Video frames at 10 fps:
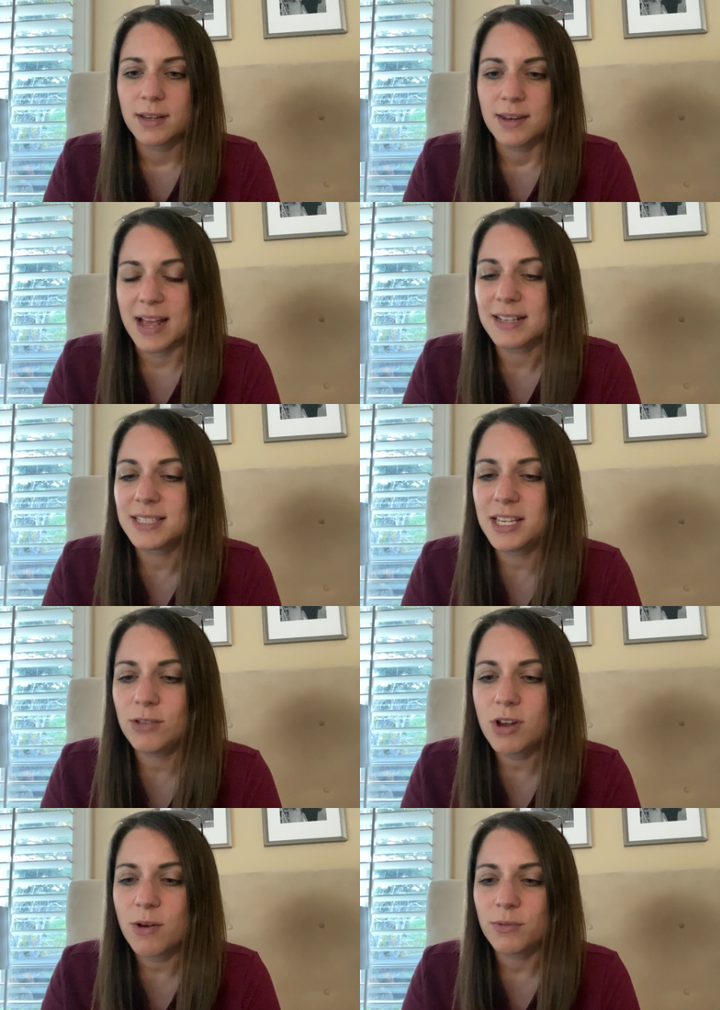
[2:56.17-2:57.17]
Next thing
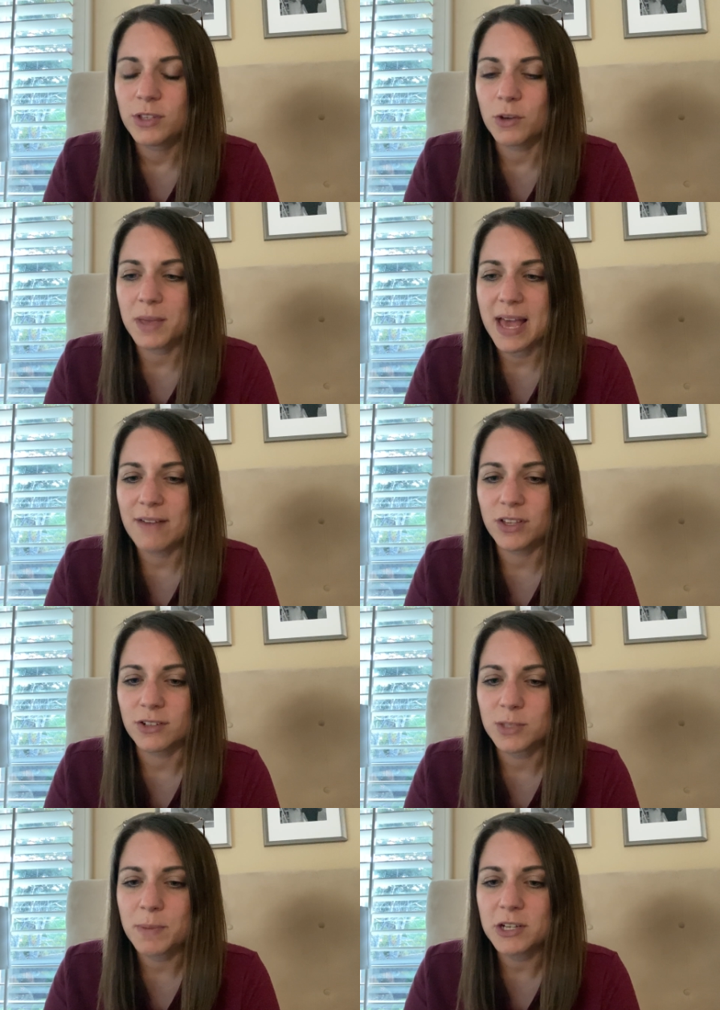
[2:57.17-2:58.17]
you know, you'll be having
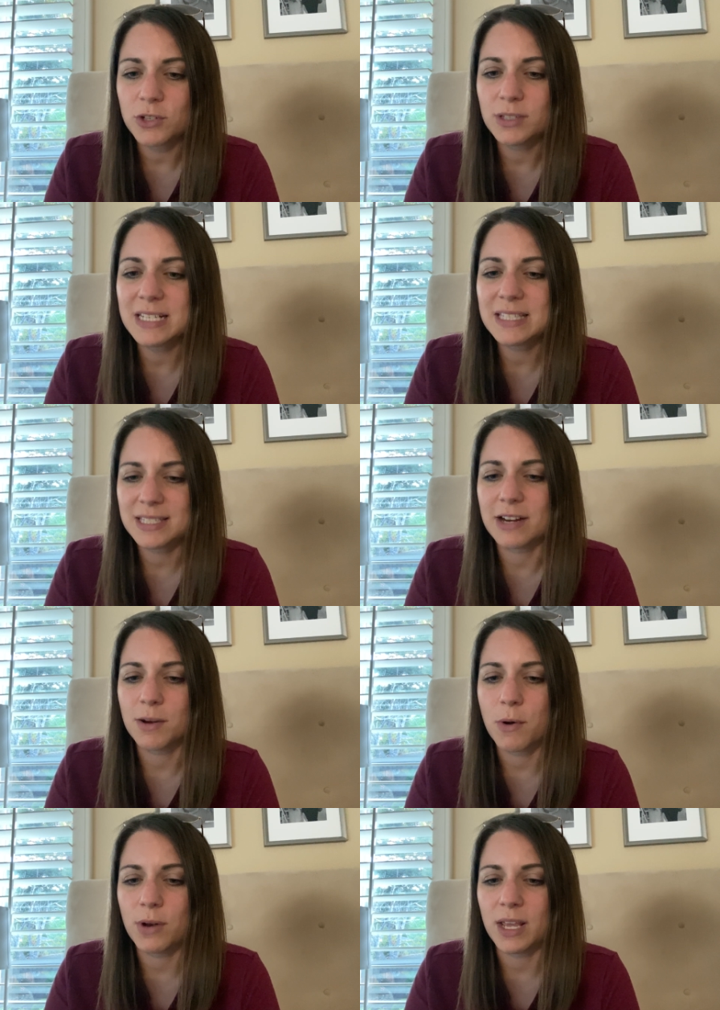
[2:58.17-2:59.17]
your specialness
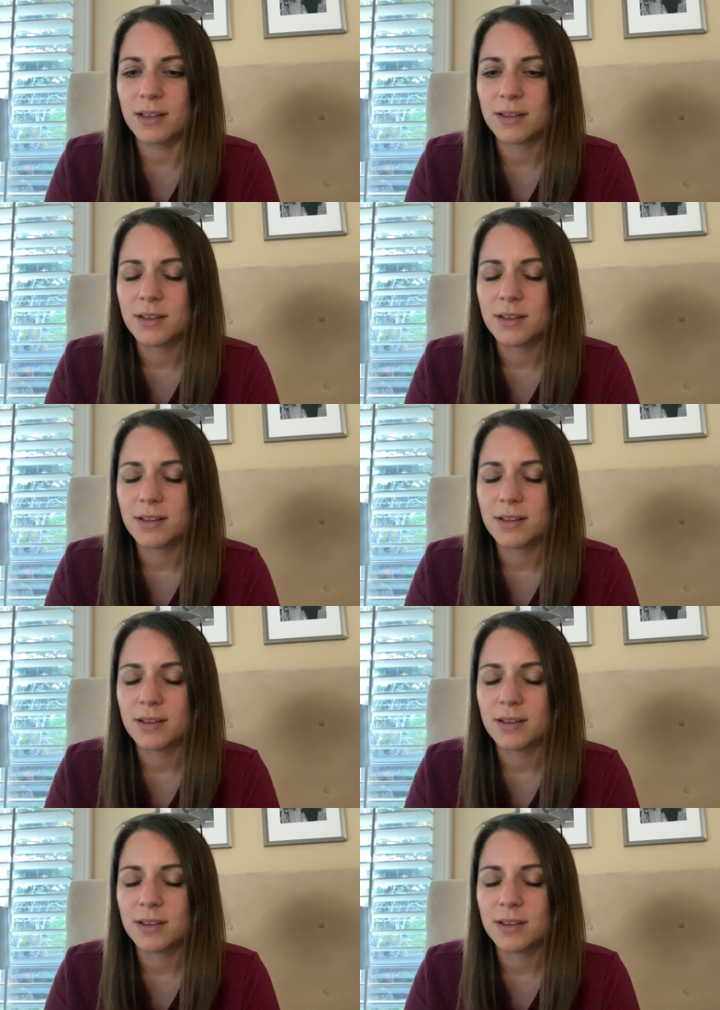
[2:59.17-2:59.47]
ceremony.